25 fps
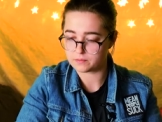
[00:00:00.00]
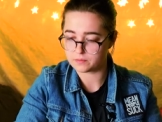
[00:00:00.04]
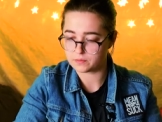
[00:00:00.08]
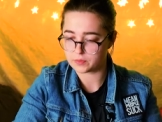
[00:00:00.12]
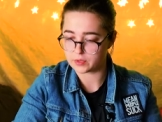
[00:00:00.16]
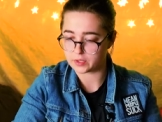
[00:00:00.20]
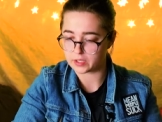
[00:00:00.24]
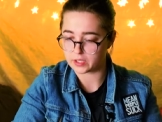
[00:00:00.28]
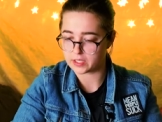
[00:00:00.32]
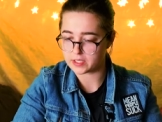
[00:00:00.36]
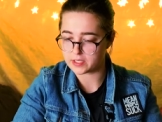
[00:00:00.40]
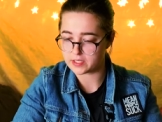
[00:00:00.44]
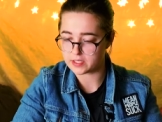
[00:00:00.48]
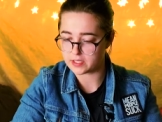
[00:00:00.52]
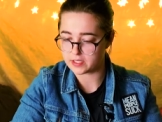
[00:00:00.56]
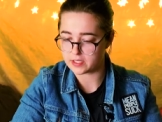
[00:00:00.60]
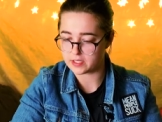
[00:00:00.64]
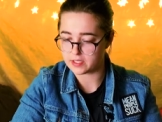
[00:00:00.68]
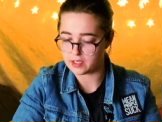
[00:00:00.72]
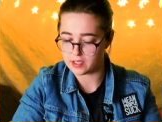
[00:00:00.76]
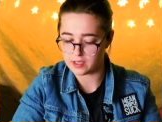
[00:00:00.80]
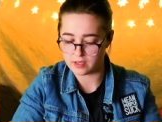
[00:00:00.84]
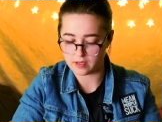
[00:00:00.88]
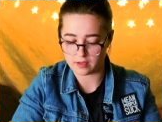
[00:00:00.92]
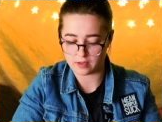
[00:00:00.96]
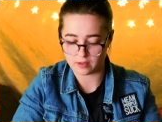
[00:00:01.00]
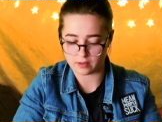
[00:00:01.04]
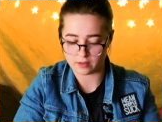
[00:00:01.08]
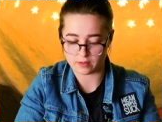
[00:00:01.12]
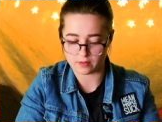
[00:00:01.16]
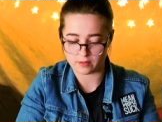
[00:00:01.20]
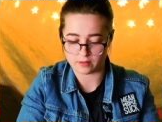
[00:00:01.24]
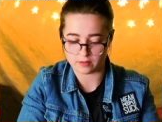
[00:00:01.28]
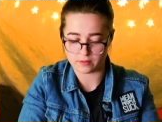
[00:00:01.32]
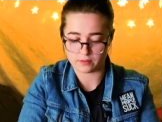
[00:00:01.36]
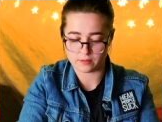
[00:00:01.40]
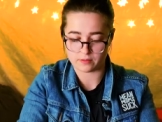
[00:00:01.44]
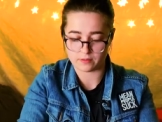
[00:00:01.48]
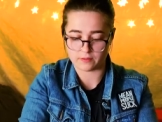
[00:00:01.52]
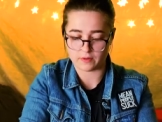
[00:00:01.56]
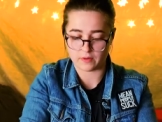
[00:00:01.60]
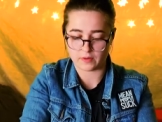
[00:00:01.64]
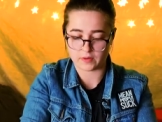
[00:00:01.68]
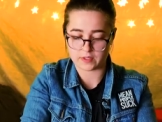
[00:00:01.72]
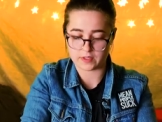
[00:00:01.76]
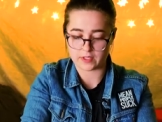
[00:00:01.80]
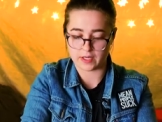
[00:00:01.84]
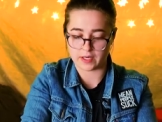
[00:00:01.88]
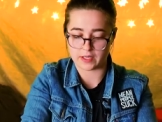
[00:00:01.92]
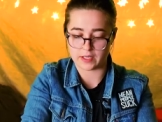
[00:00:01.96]
Releasing ego,
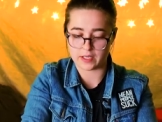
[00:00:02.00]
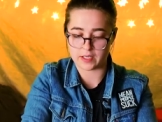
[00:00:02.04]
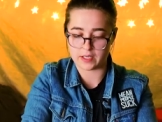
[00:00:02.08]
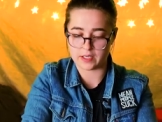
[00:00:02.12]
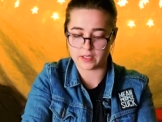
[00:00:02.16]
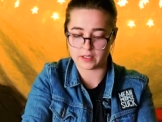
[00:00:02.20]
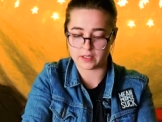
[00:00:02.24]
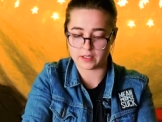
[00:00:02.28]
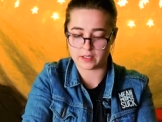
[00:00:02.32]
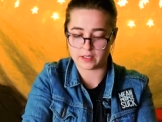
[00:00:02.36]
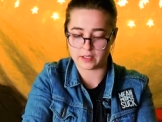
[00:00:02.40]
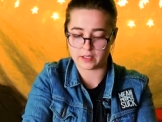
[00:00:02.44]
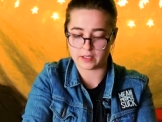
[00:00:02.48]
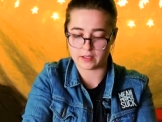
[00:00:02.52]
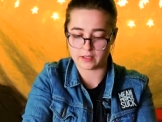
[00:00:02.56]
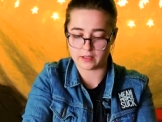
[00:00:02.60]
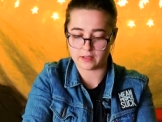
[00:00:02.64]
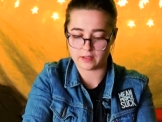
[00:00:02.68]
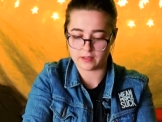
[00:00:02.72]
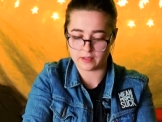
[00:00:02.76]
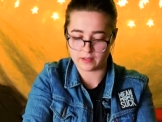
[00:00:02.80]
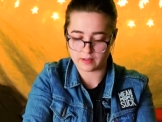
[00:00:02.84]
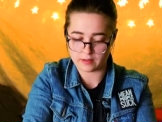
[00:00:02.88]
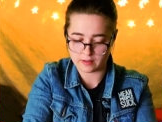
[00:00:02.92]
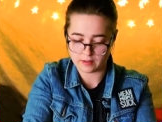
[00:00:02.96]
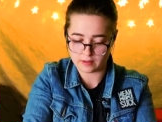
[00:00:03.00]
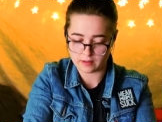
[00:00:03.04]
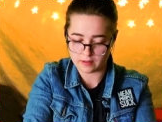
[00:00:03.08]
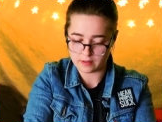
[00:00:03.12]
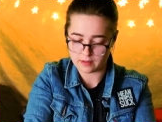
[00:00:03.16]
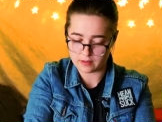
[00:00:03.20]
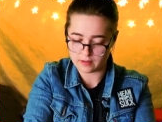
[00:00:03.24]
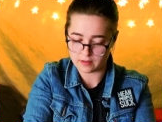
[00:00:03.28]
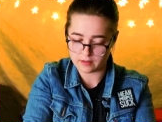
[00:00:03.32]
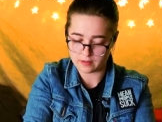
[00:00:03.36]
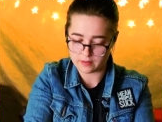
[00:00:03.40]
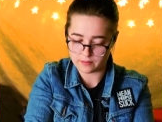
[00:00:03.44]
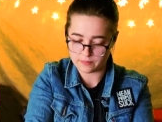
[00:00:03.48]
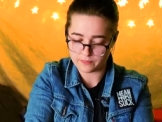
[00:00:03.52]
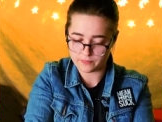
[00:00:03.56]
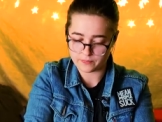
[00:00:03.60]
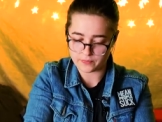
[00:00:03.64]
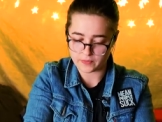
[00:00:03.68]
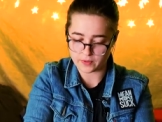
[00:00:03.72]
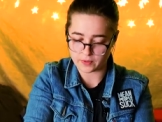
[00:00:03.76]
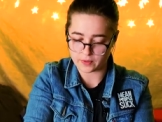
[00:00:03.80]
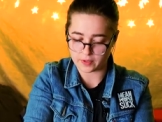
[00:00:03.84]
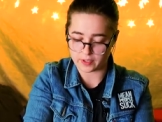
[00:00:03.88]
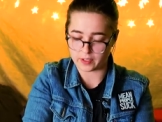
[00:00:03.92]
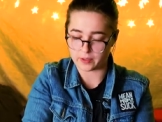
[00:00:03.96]
focus on healing.
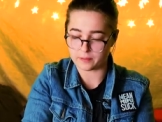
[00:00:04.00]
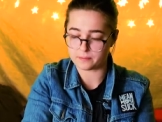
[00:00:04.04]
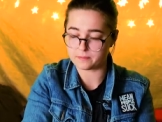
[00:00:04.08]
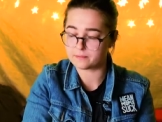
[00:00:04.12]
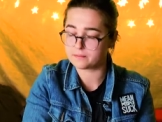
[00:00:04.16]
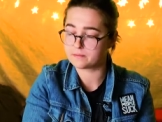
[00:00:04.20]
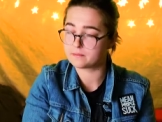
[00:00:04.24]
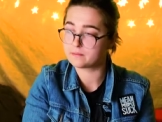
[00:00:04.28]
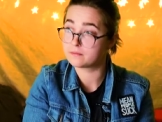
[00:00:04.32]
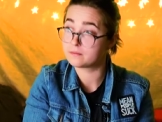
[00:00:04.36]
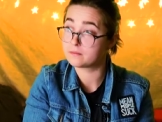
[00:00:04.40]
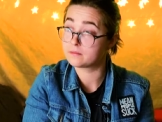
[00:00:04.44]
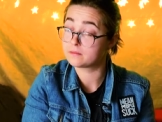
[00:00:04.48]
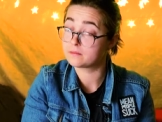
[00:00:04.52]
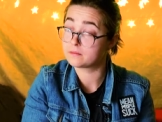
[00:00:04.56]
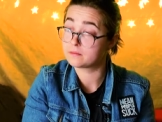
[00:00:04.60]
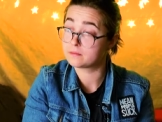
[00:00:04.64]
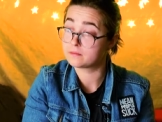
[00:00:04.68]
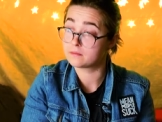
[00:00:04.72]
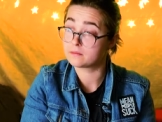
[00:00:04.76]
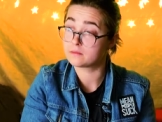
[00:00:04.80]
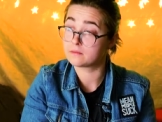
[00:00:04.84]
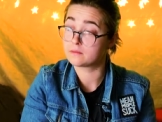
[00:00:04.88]
Okay. Let's